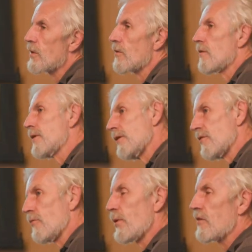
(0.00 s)
When
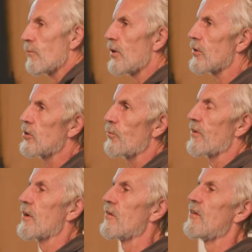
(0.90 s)
David speaks about group
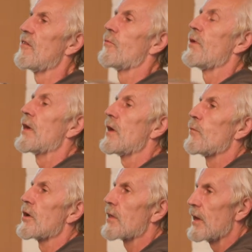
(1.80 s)
selection, he's speaking
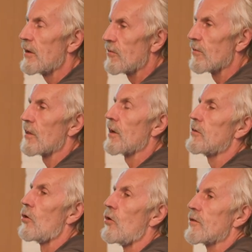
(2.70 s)
about agents that
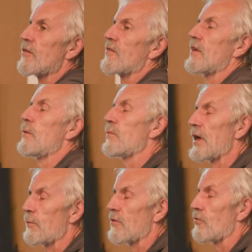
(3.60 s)
are all the same
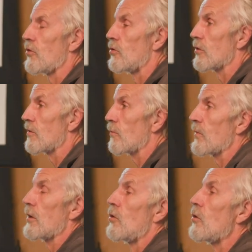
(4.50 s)
types of
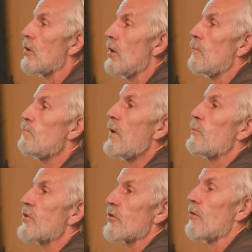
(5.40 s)
organisms. They're all
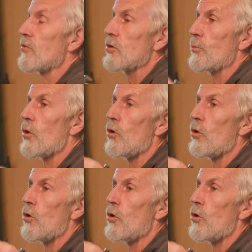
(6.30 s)
members of a group.